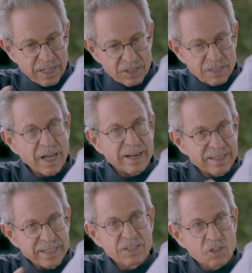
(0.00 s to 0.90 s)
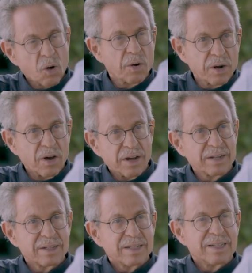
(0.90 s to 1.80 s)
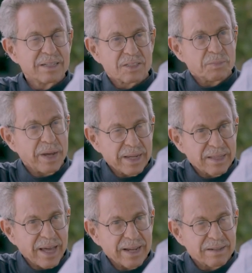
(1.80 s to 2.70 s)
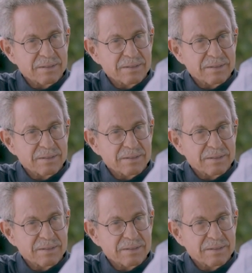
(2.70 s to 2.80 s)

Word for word: is a lot of things going on it, to make that,